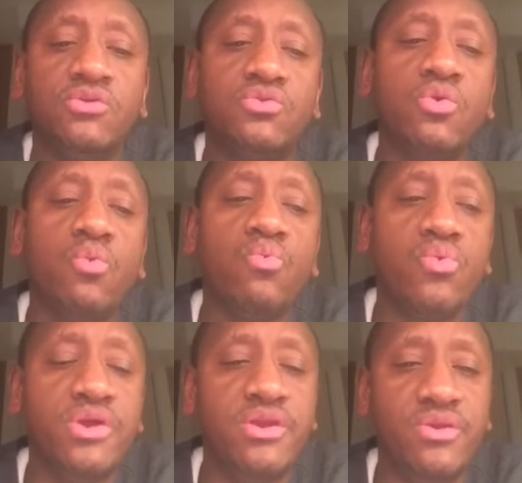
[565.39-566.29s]
So
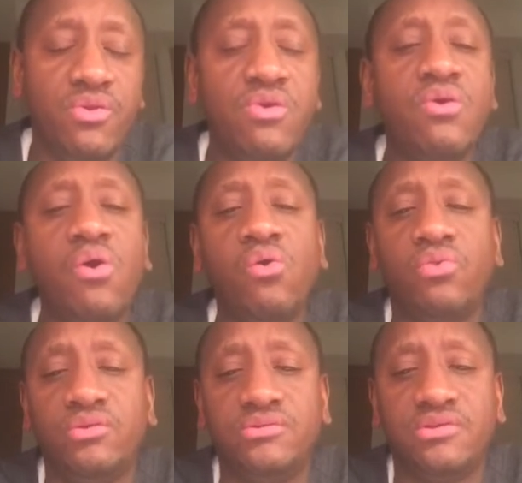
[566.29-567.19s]
we know all
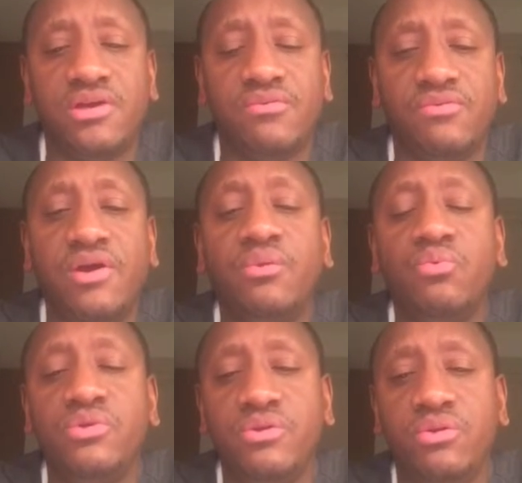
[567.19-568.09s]
this stuff,
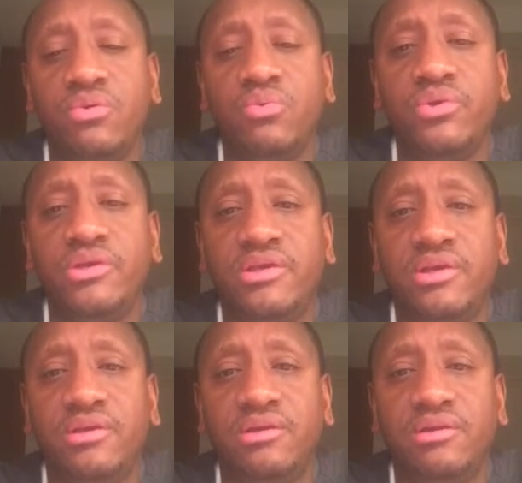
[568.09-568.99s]
and we know we
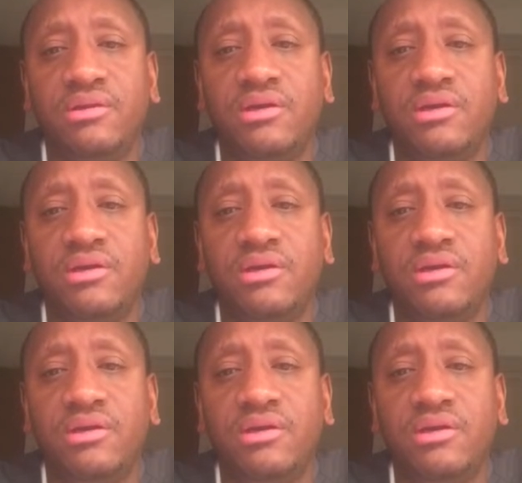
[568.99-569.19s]
can